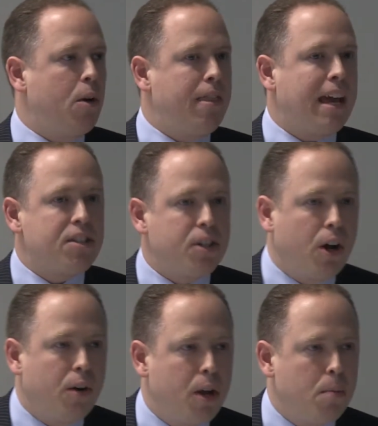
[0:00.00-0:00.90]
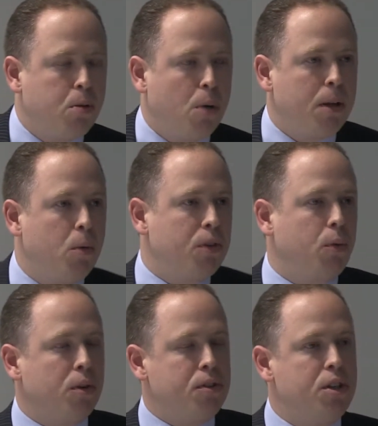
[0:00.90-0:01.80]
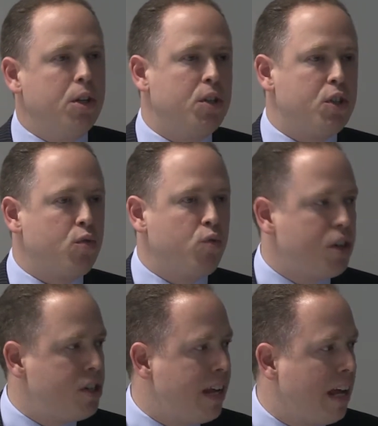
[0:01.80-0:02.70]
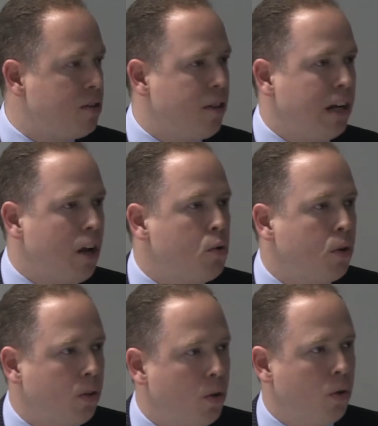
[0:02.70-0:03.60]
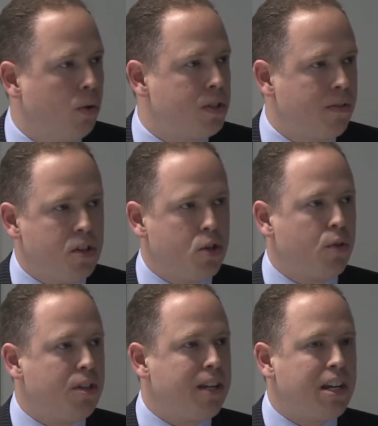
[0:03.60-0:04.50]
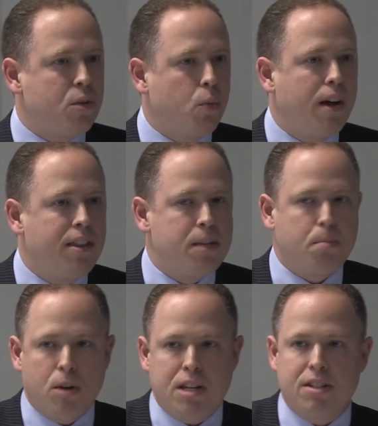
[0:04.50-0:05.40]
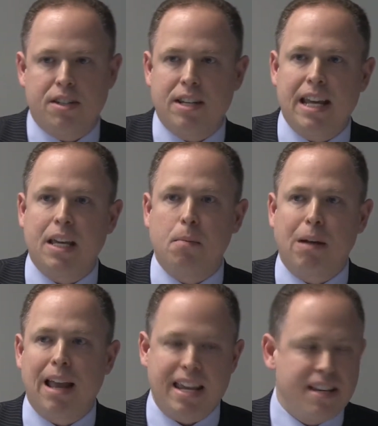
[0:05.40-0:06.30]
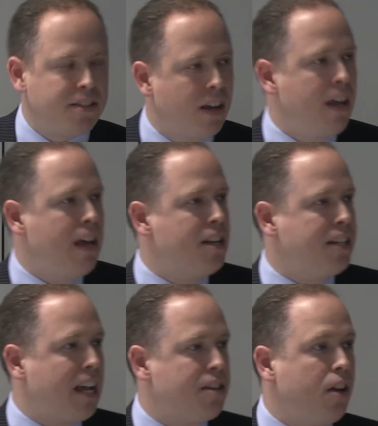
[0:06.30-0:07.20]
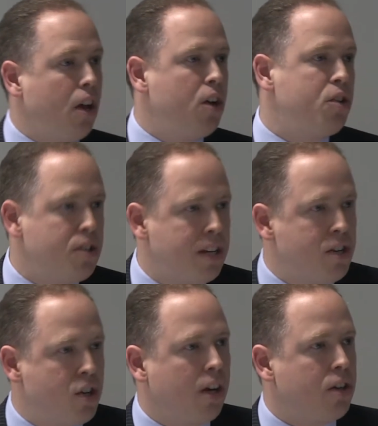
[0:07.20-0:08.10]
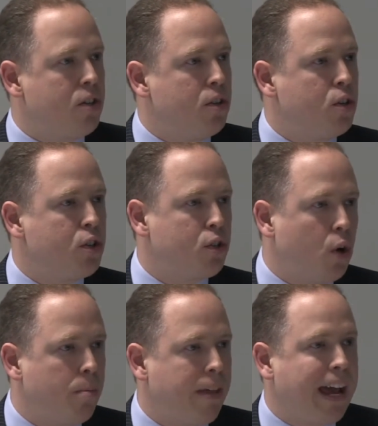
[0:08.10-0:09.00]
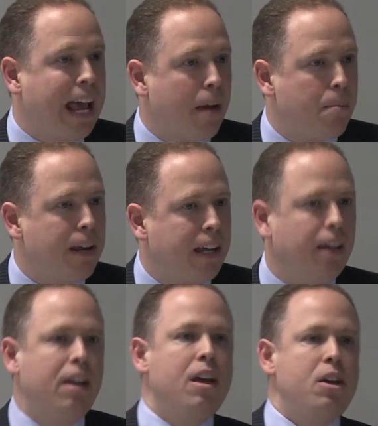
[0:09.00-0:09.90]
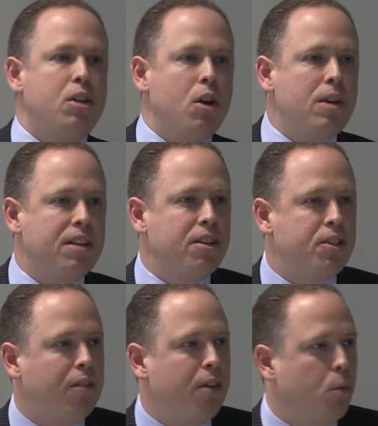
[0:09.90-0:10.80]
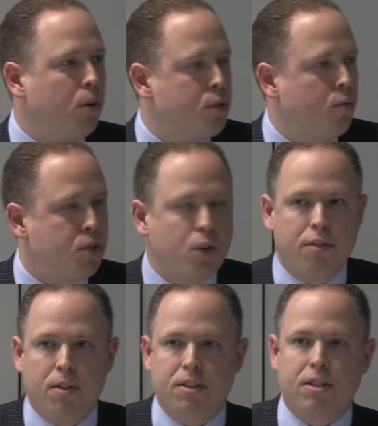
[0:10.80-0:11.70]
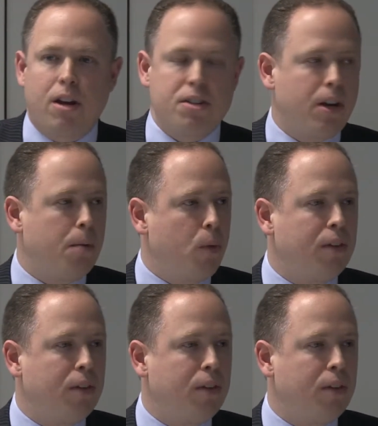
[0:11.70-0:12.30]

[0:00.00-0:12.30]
Now in that scenario, probably what we want to do is to rush down to the local courts of the jurisdiction where these breaches are taking place to get an urgent injunction to stop that happening. You don't necessarily want to rush off and start in